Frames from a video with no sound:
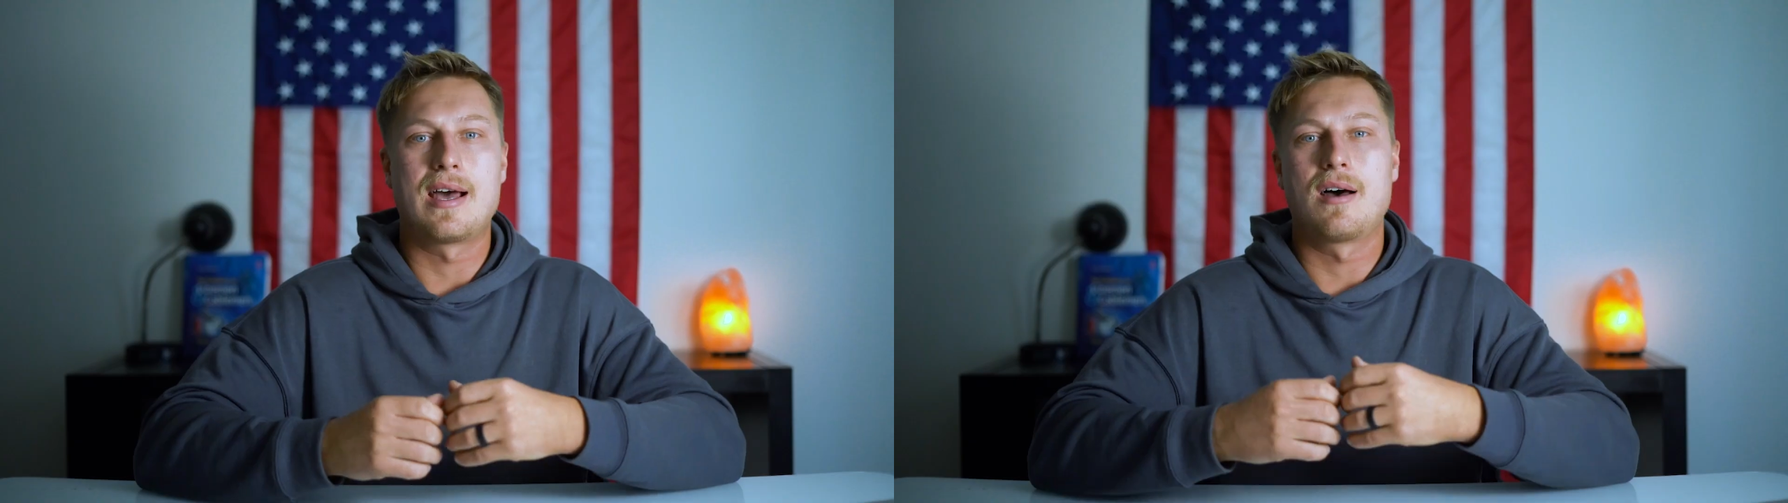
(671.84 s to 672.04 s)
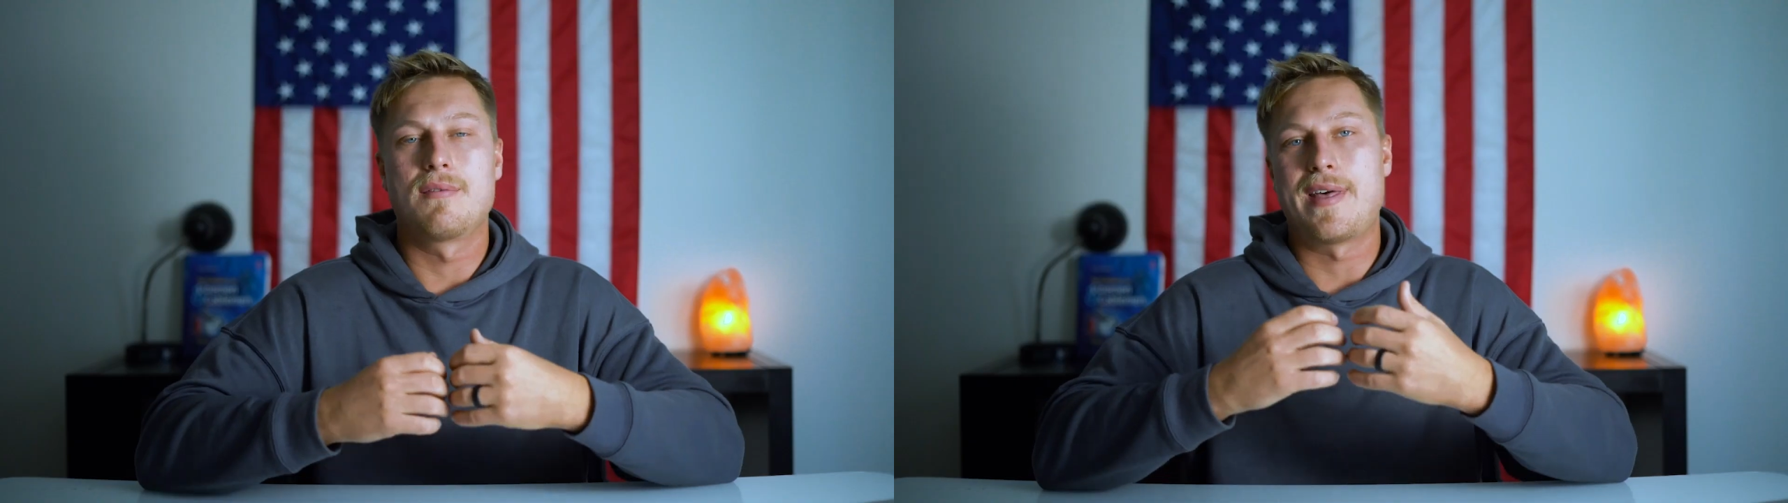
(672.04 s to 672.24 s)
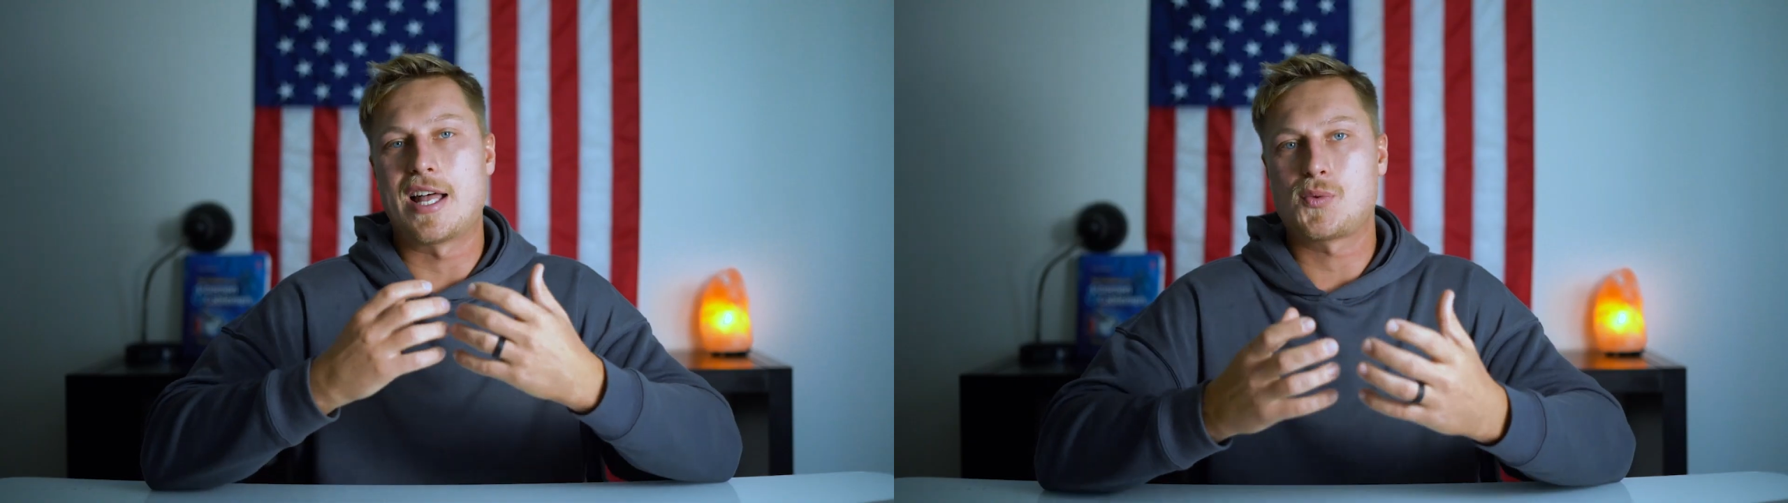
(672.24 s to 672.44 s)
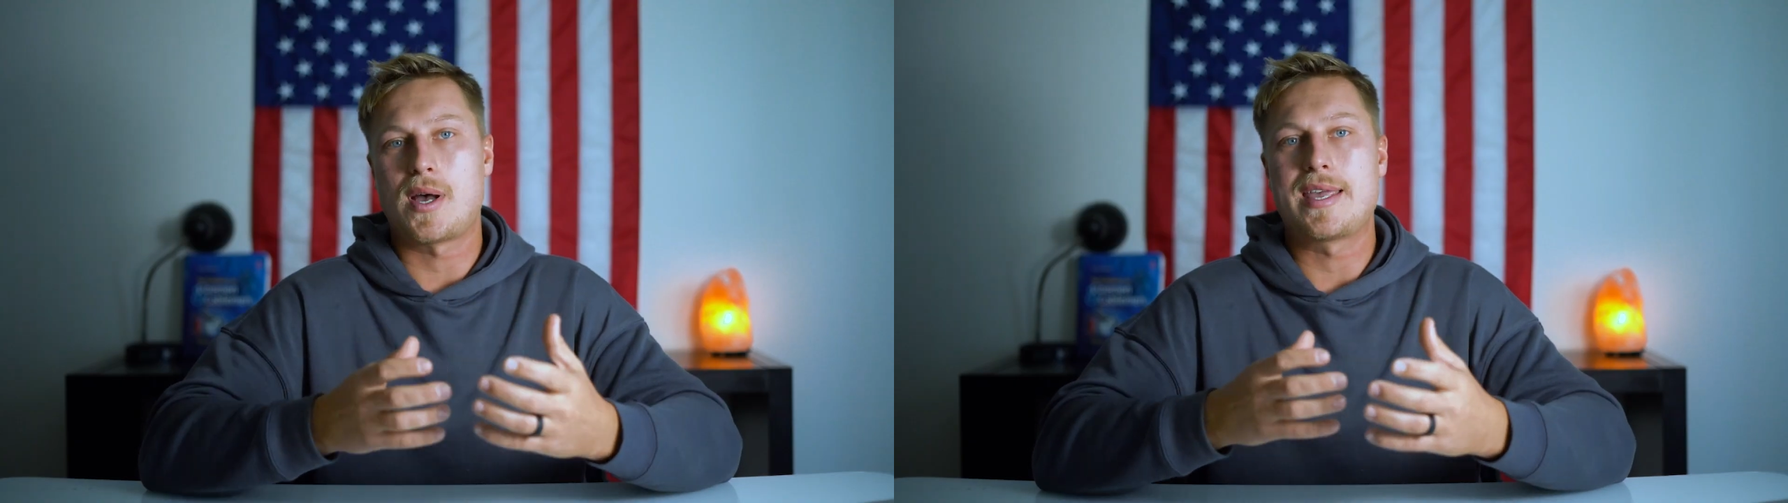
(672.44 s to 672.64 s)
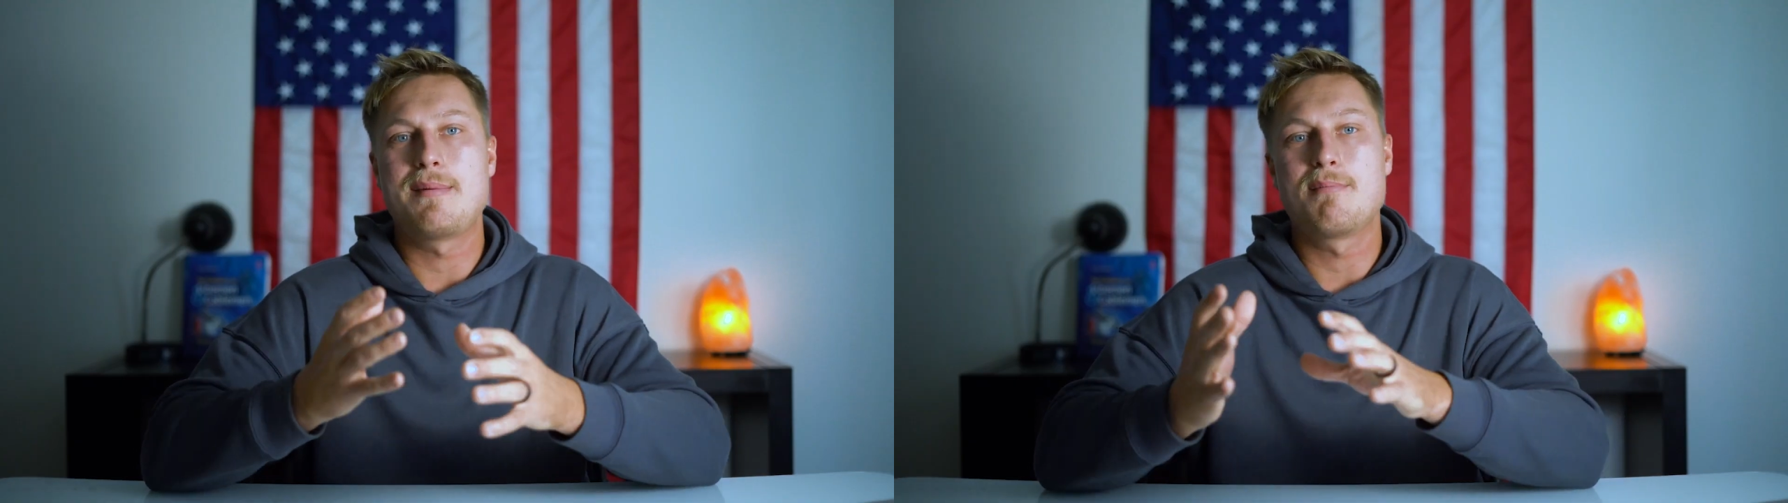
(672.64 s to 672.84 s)
Now, that's
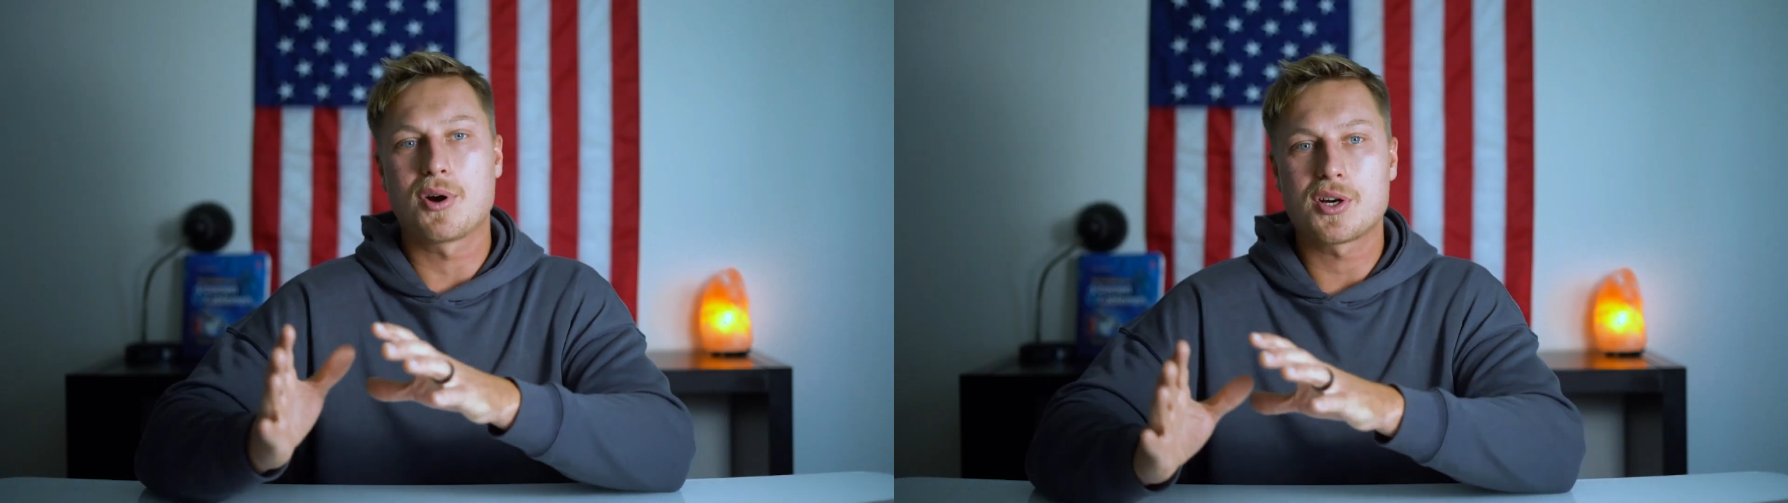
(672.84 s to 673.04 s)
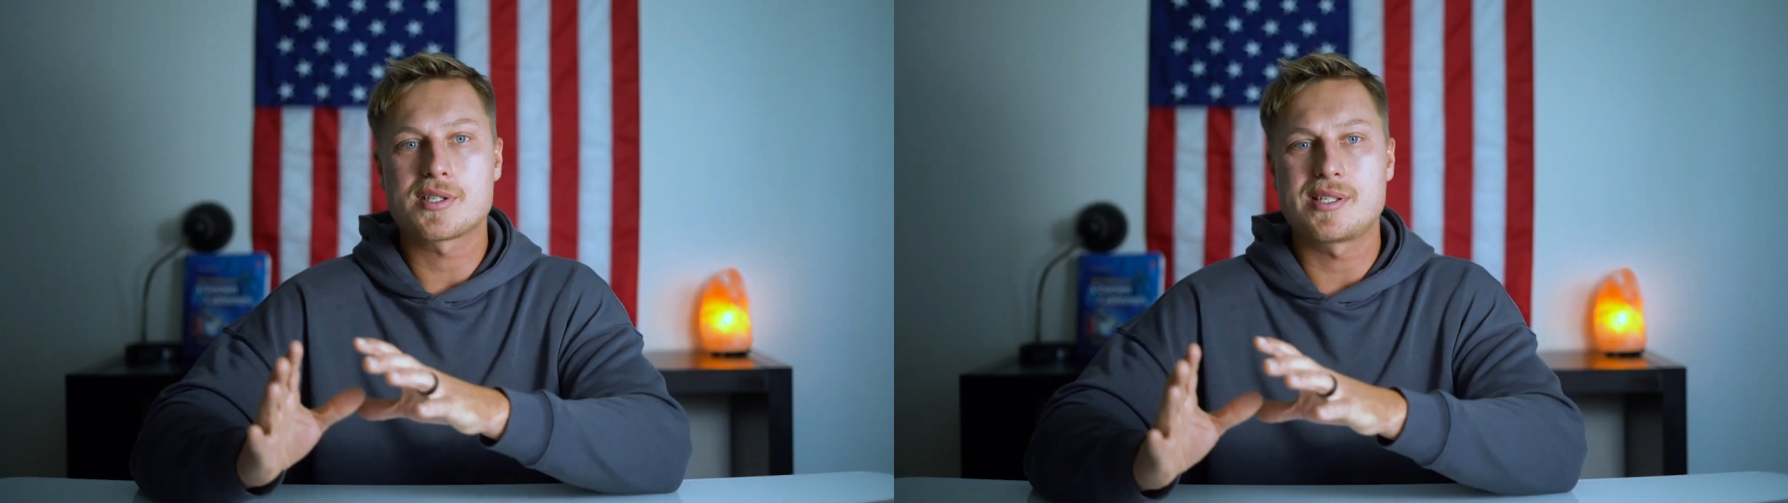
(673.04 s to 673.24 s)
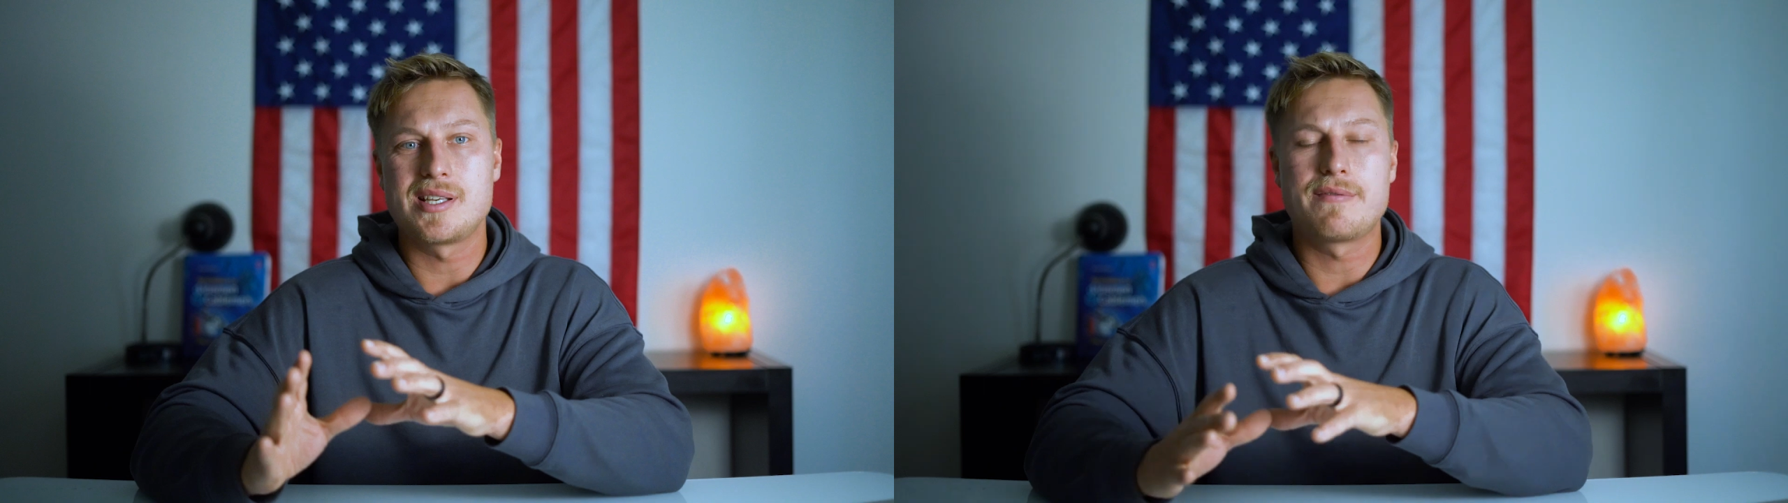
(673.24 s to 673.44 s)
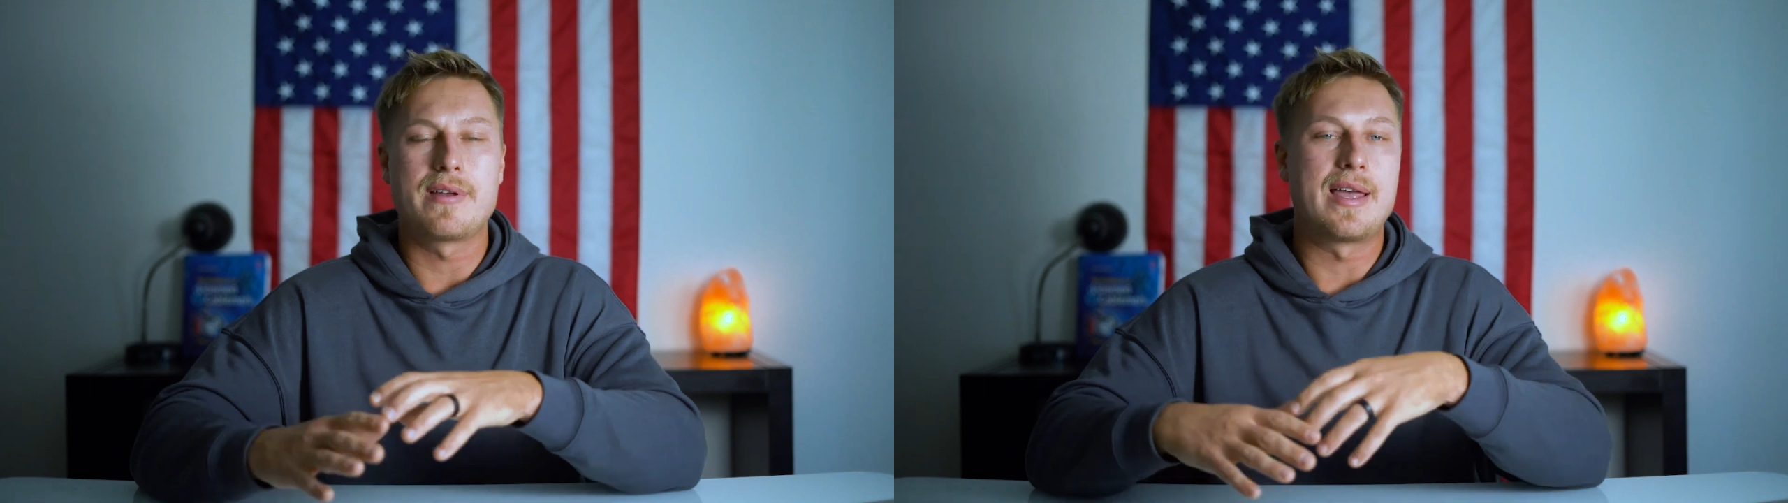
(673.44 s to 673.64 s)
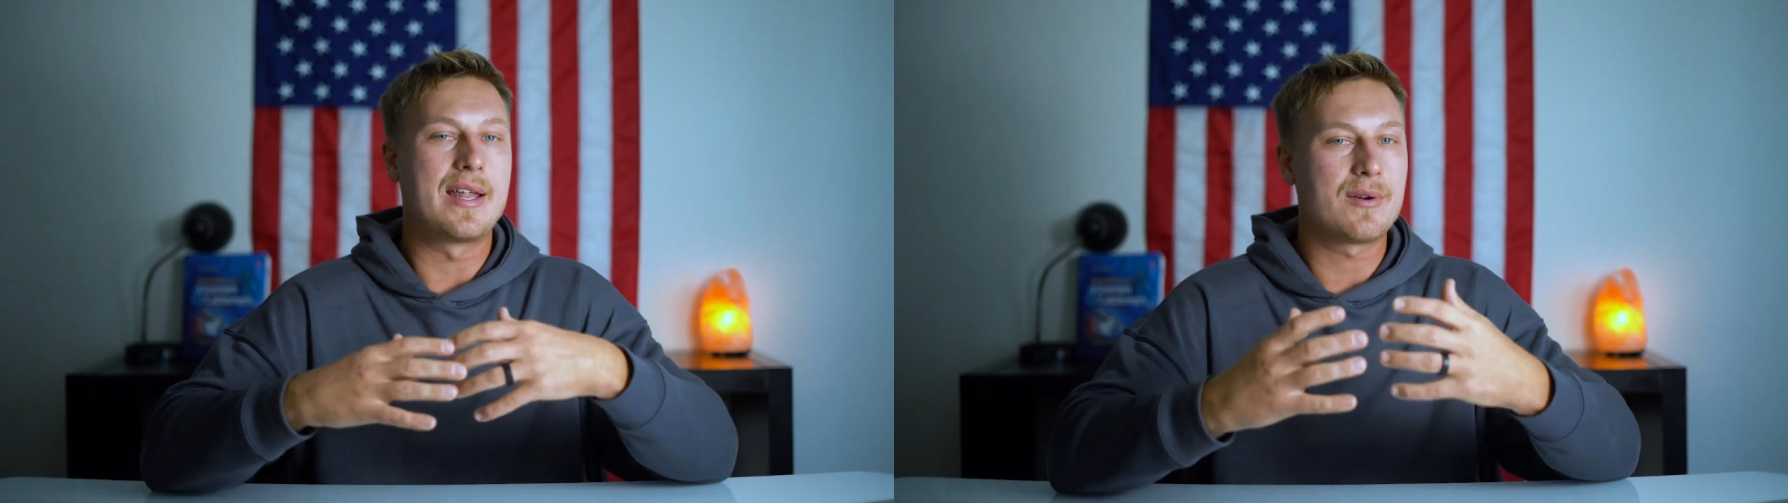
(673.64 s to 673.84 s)
why immersive,